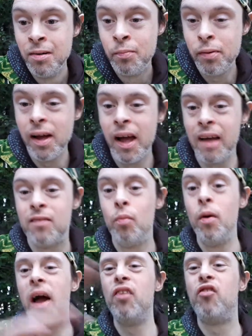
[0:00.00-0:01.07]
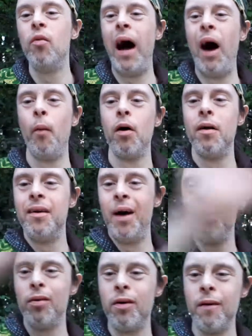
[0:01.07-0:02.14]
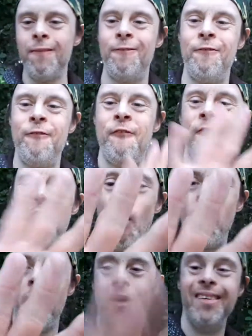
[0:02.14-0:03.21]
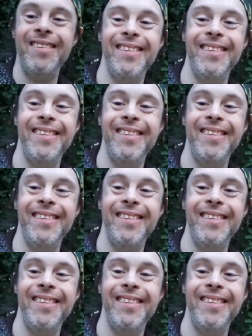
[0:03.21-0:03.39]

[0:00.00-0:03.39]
Bring us way to our number four.